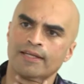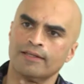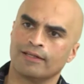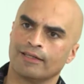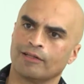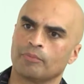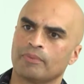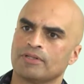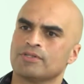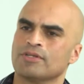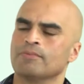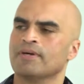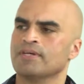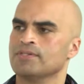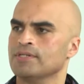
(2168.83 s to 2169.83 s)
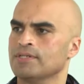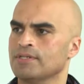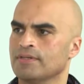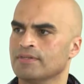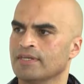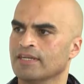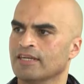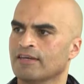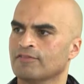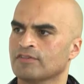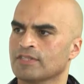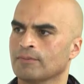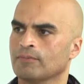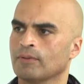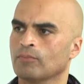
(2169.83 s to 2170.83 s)
get a little bit too messy, do you think, if
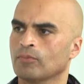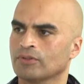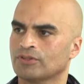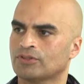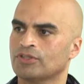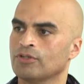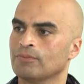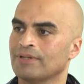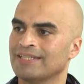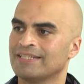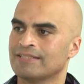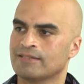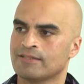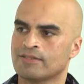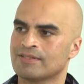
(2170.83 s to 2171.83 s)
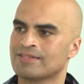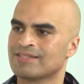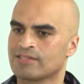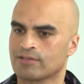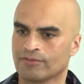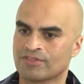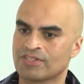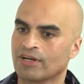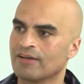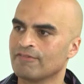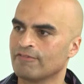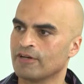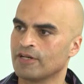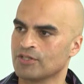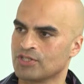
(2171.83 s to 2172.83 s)
someone wants too many sort of
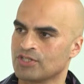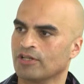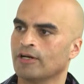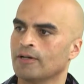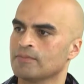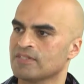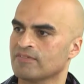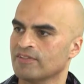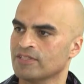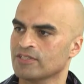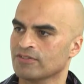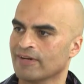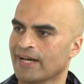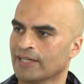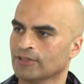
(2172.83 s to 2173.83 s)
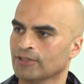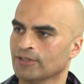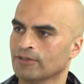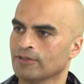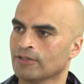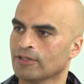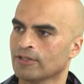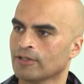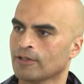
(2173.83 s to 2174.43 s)
diverse types of interaction?